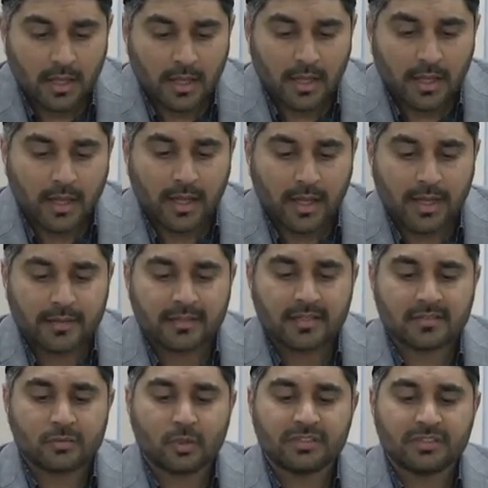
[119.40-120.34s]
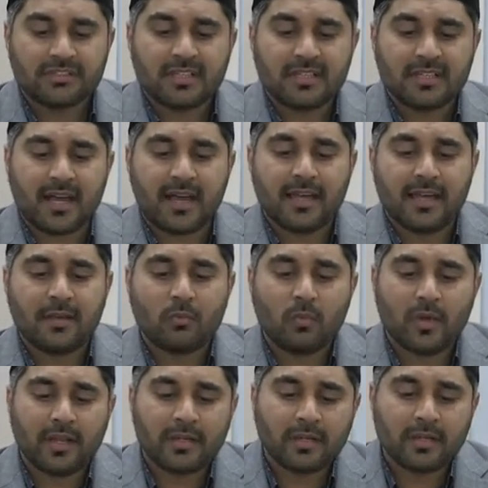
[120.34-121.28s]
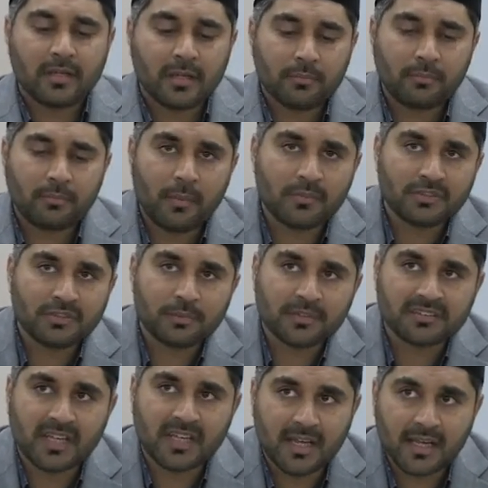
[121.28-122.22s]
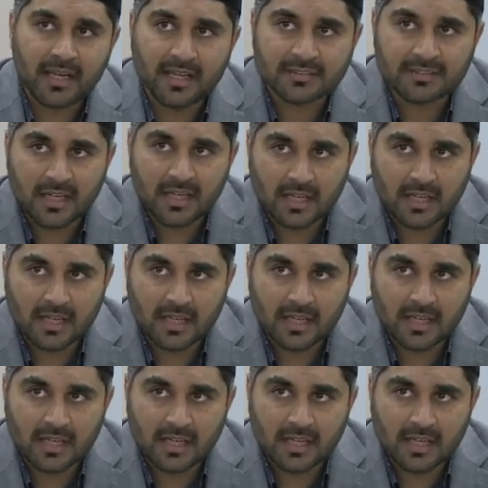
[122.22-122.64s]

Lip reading: and this was the time when Promised Messiah alayhi salatu